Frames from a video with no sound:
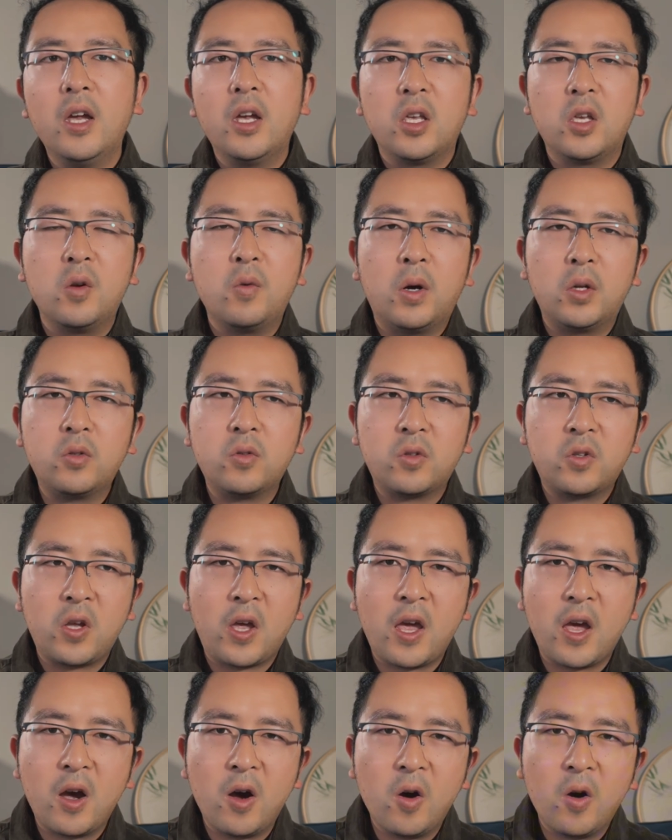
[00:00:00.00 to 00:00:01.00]
you want to
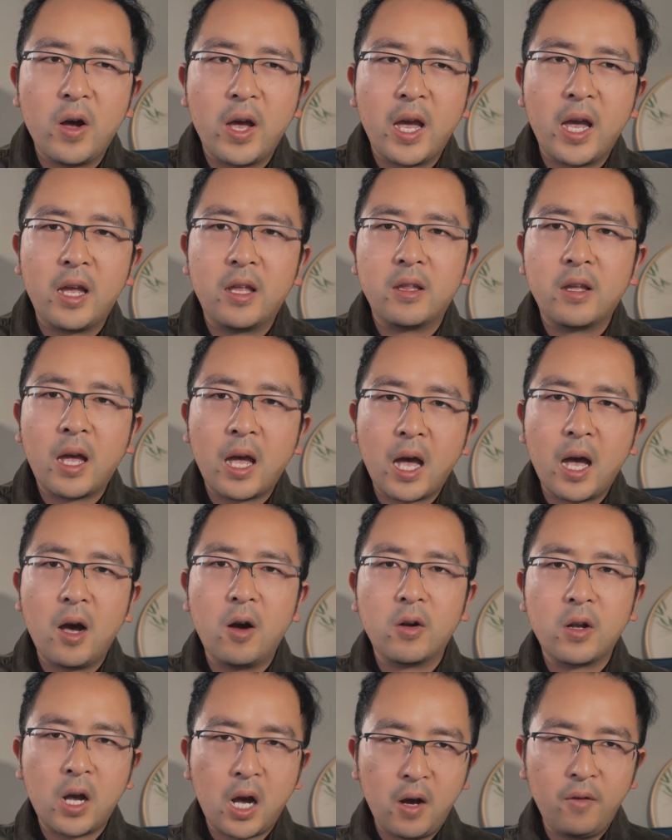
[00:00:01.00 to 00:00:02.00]
tell and how
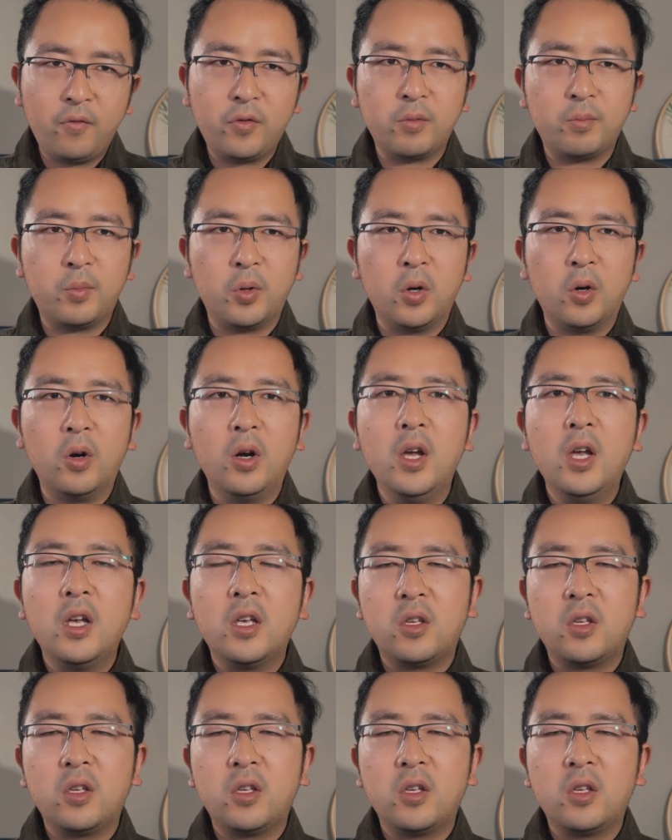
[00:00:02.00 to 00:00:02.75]
comfortable